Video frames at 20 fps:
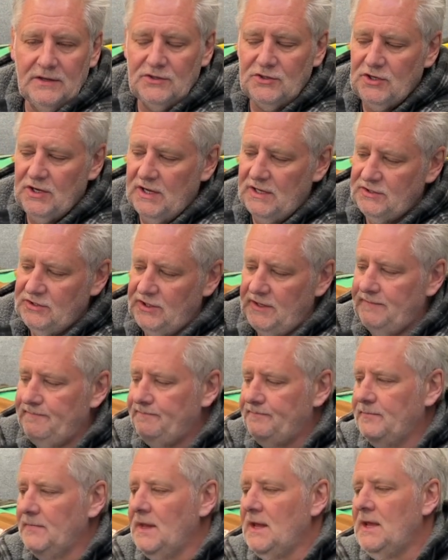charge it.
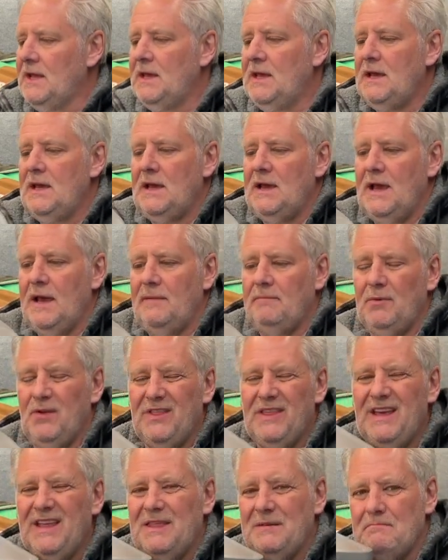Um, but
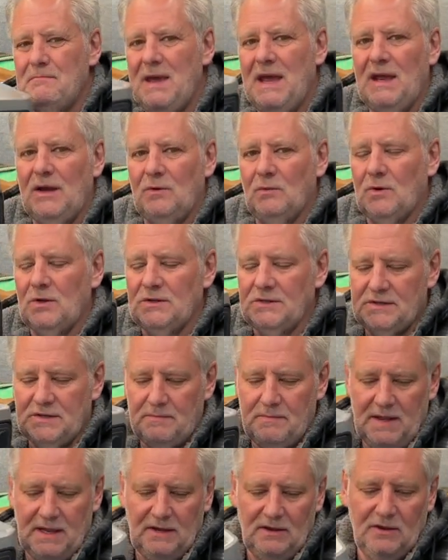they're the main ones, the
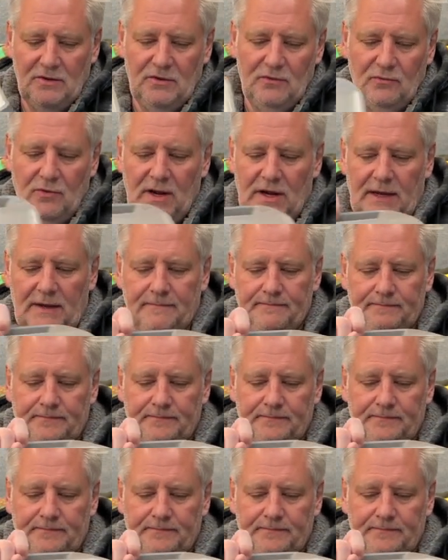main three.